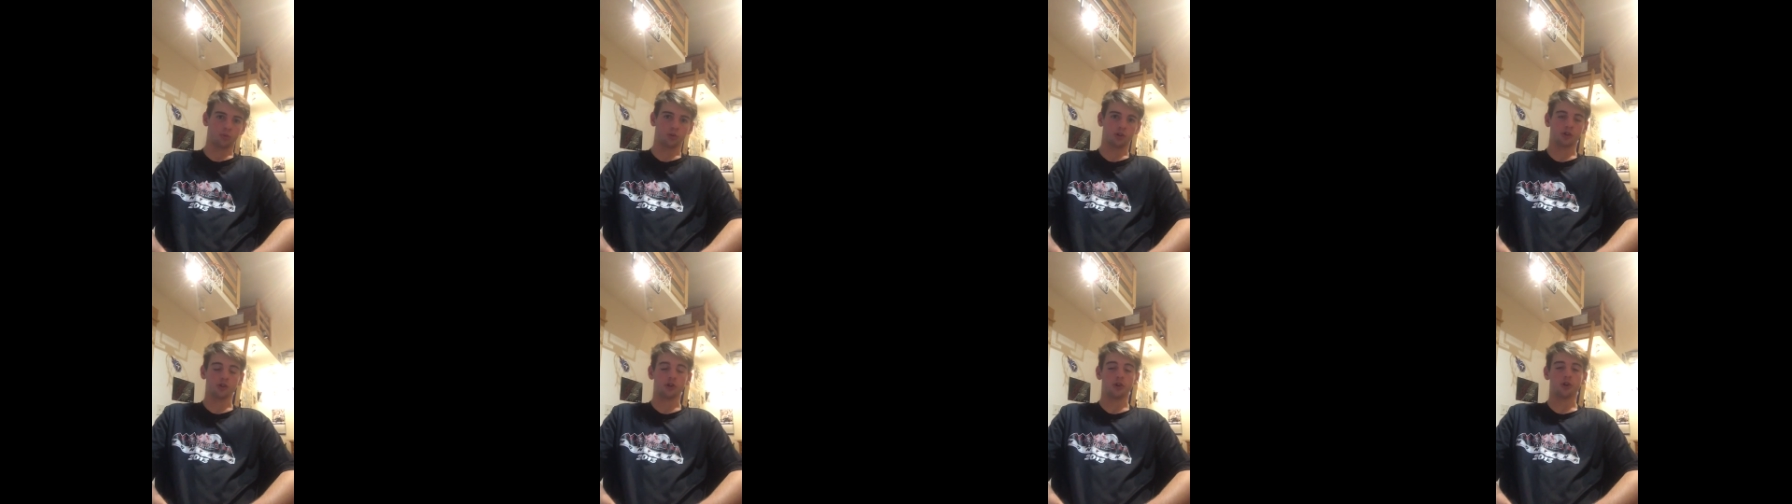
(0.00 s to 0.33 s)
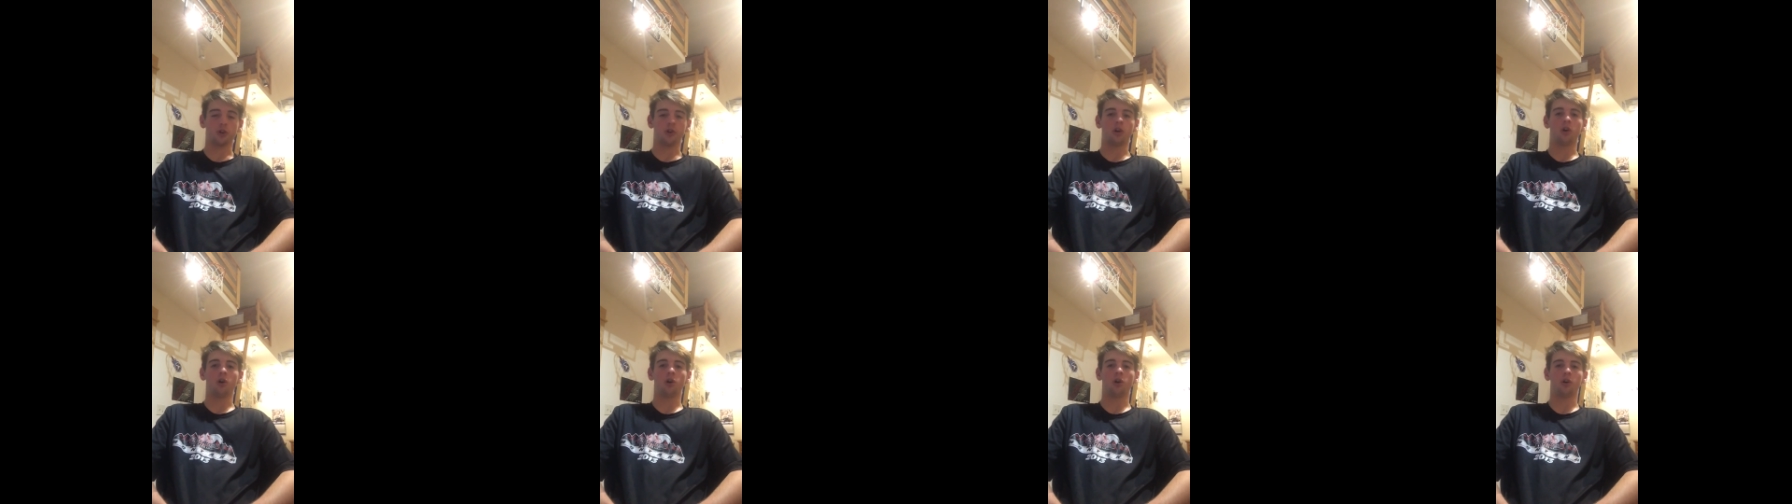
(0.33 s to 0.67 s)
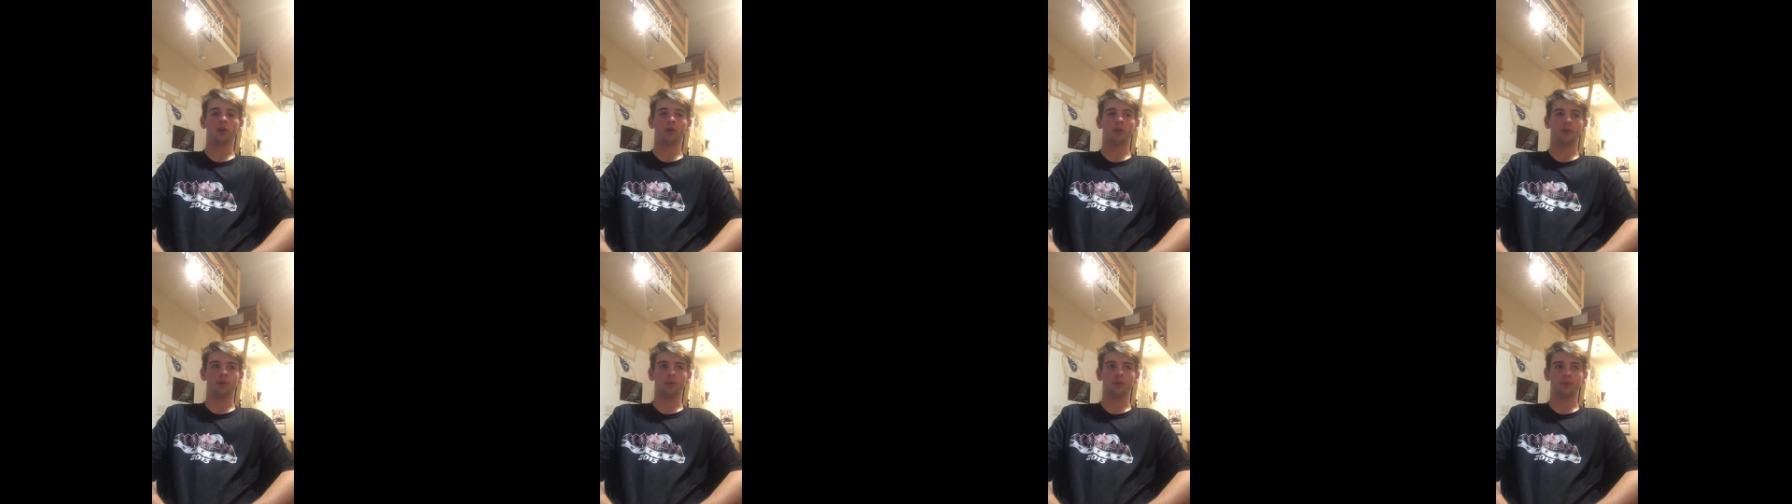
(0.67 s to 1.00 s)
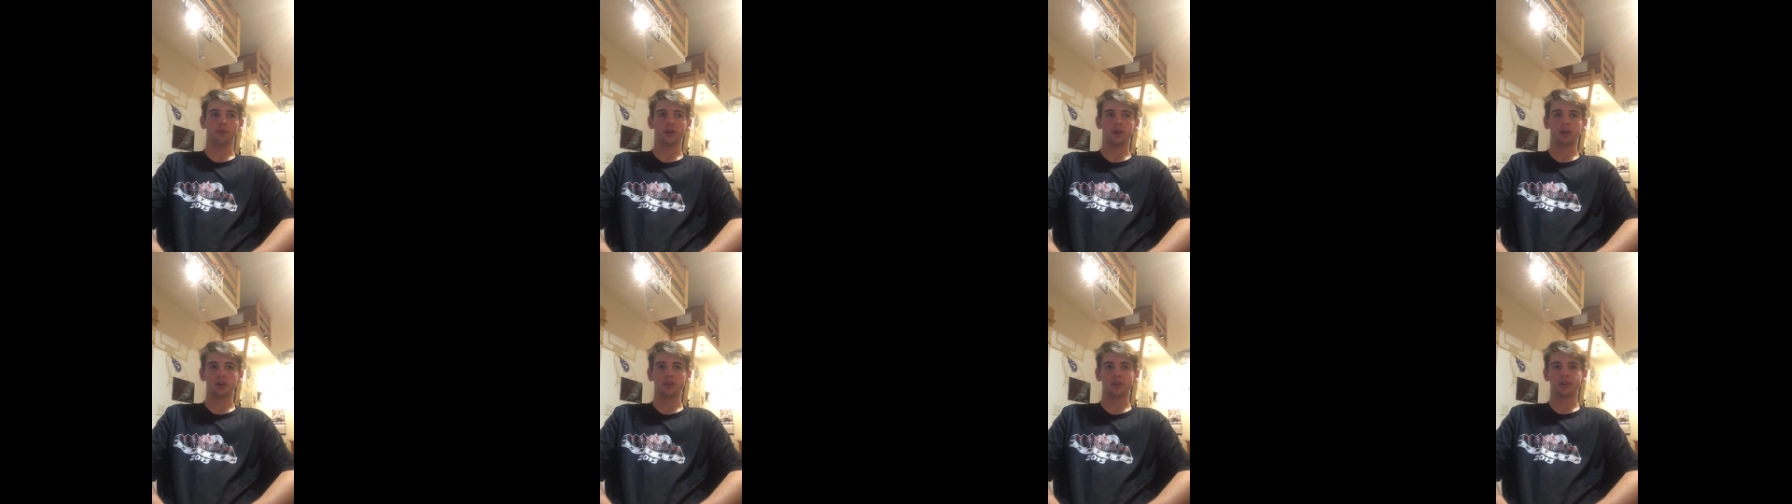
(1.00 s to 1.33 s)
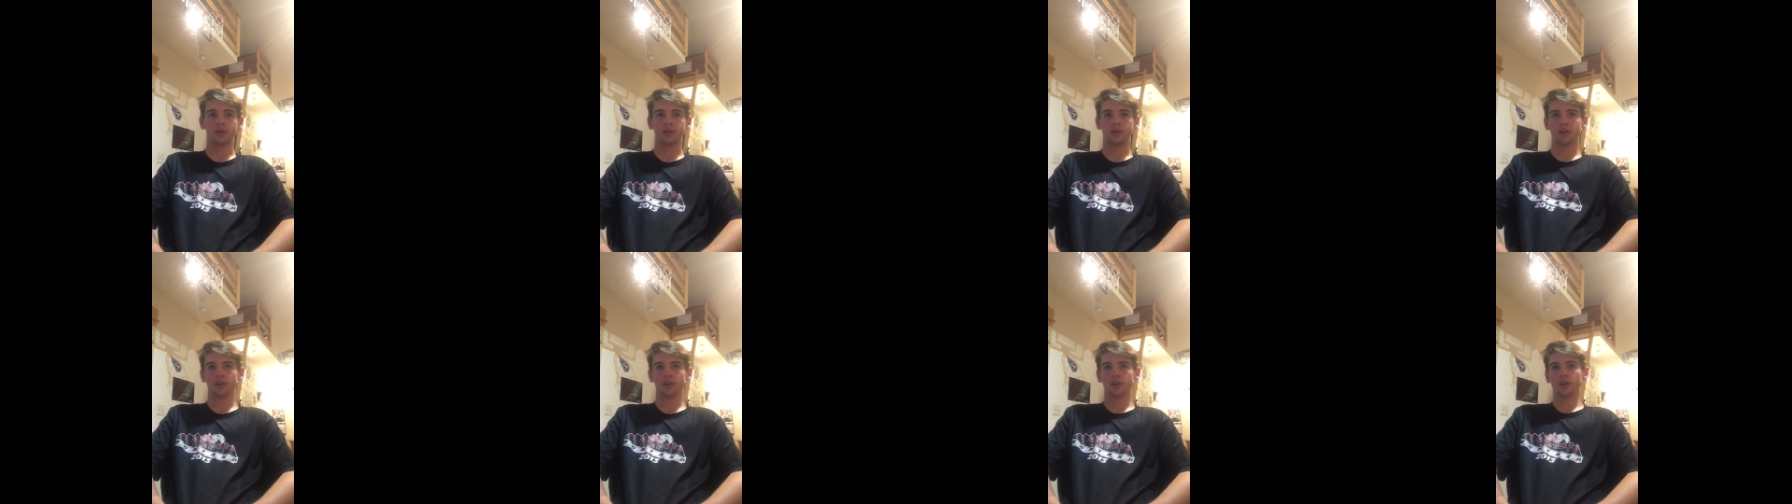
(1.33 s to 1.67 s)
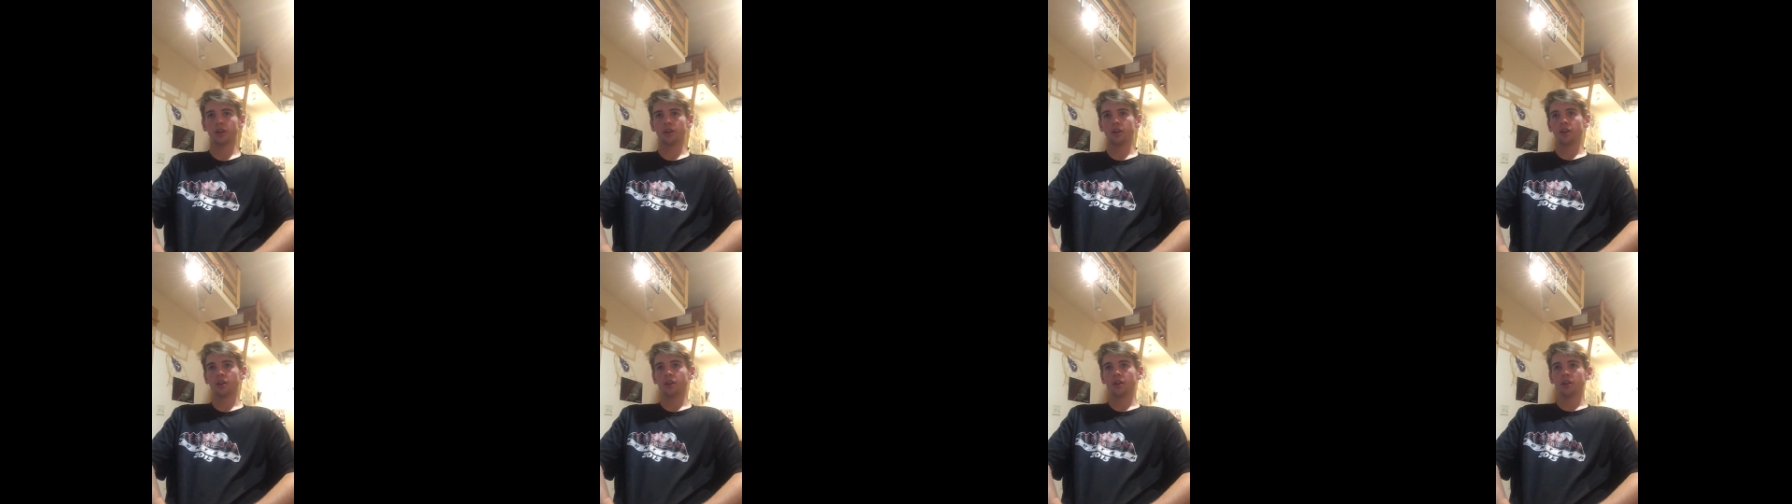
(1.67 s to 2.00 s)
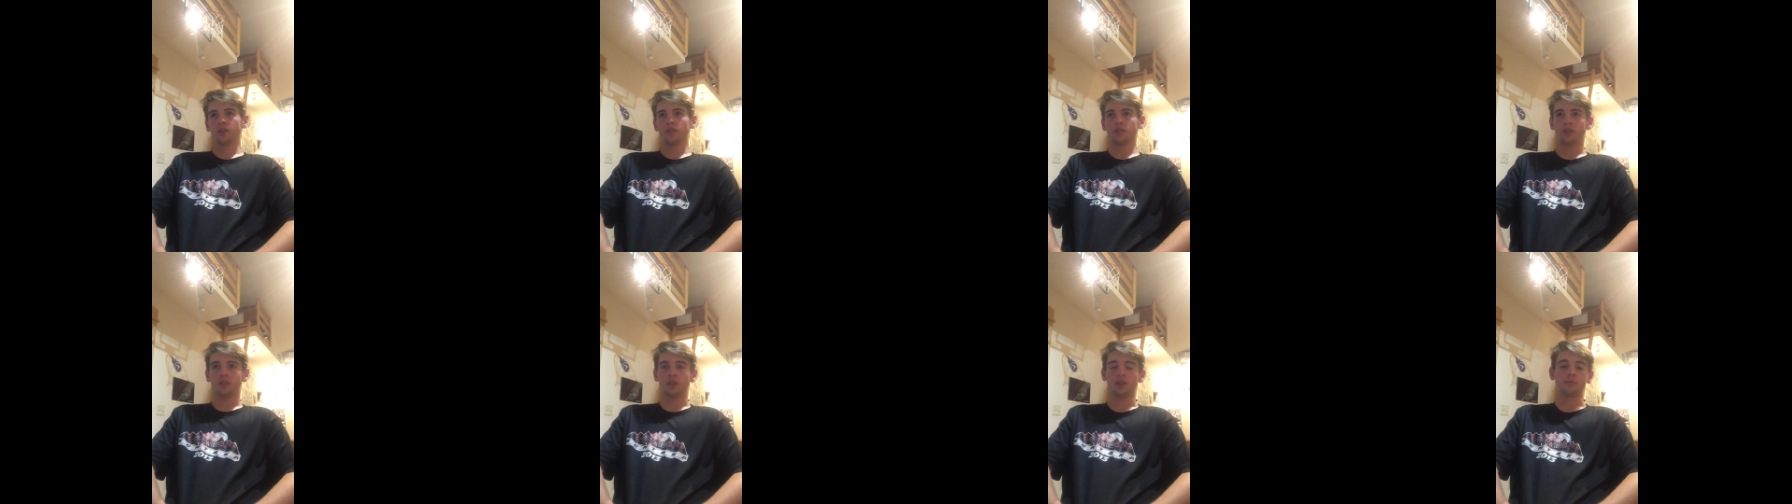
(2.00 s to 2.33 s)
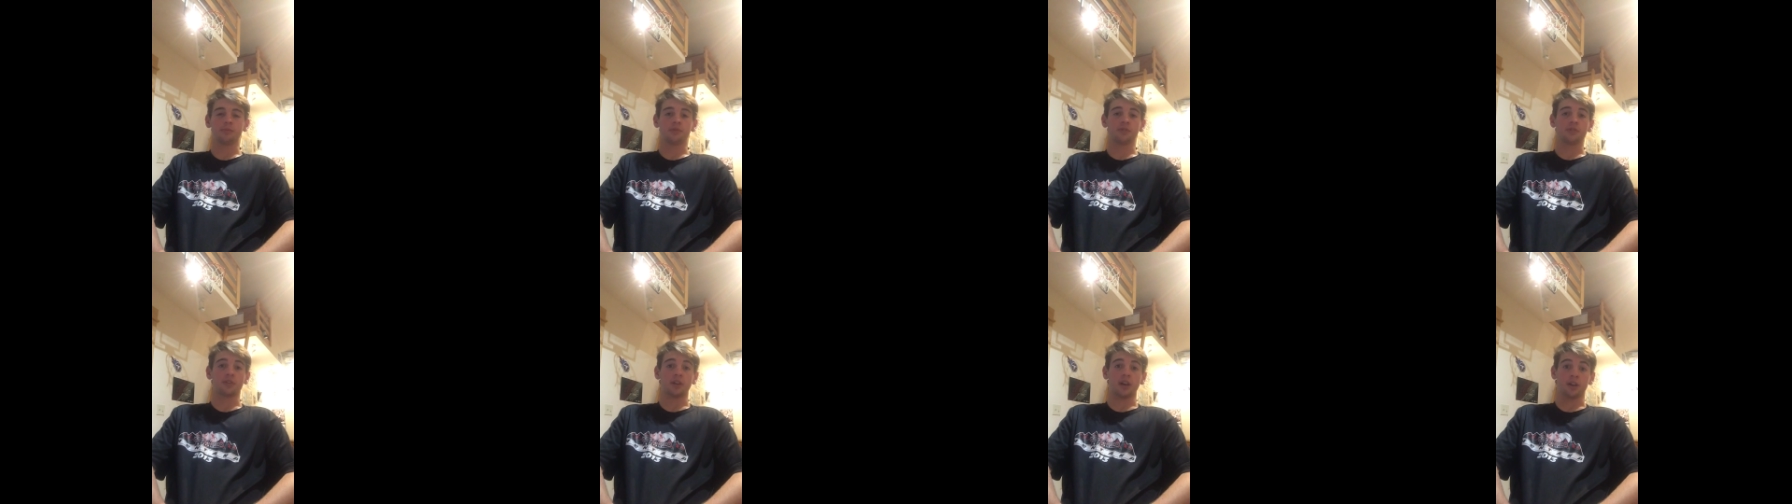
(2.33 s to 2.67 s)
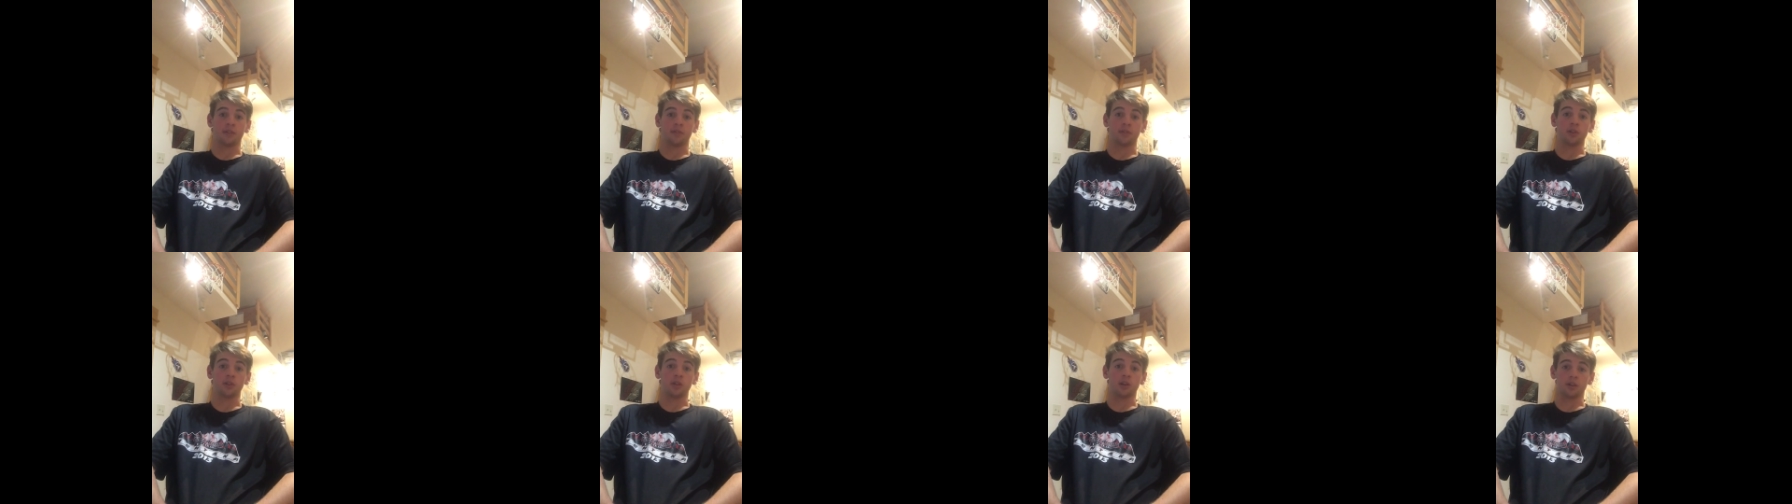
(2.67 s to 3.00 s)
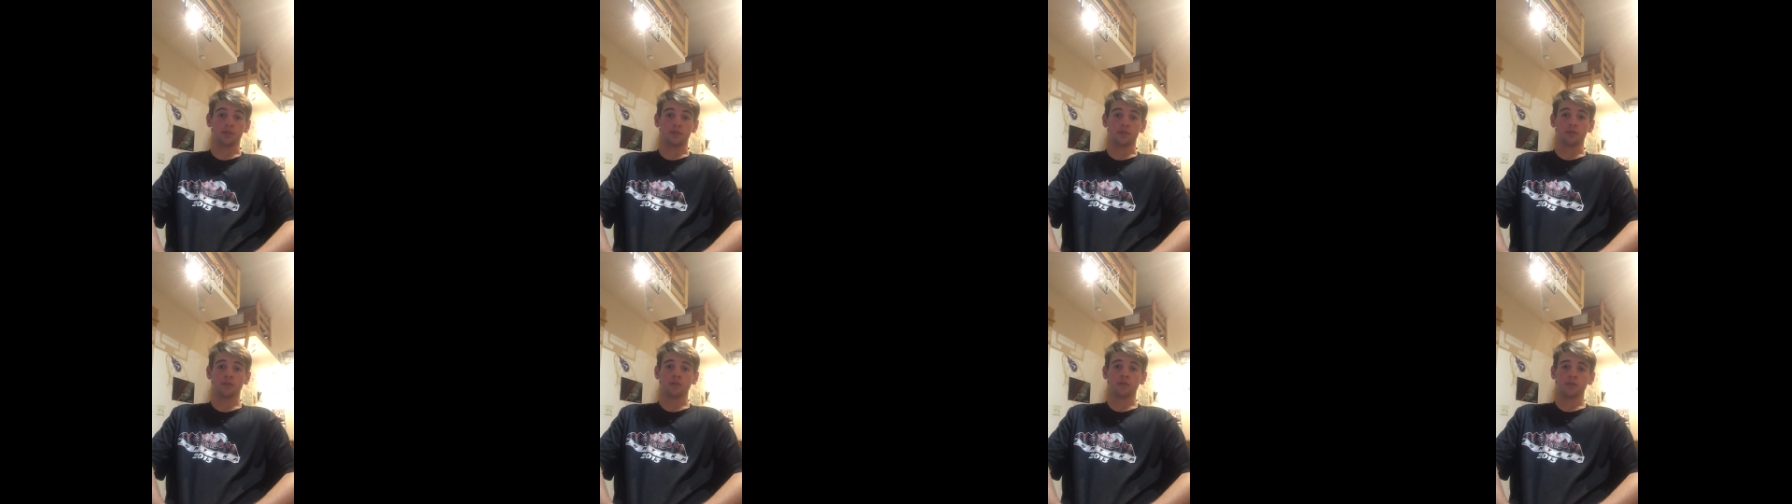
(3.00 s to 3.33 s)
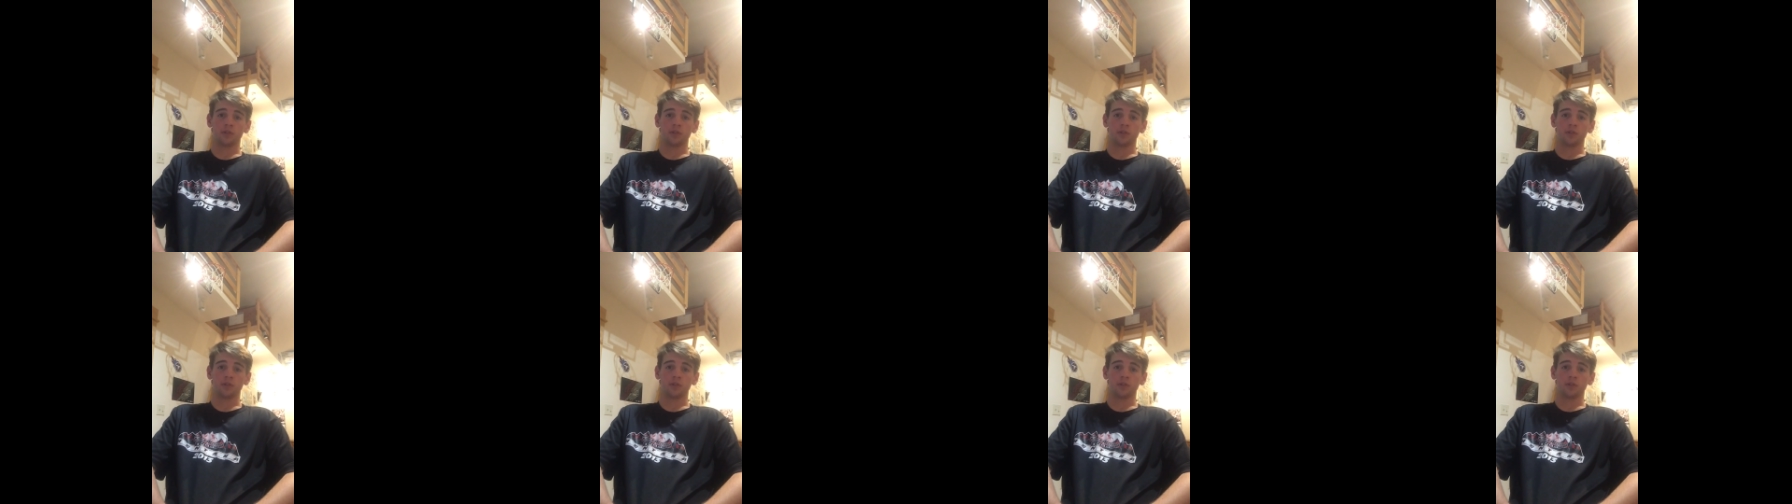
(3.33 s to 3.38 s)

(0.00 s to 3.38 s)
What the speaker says: which are all three teams that have a lot of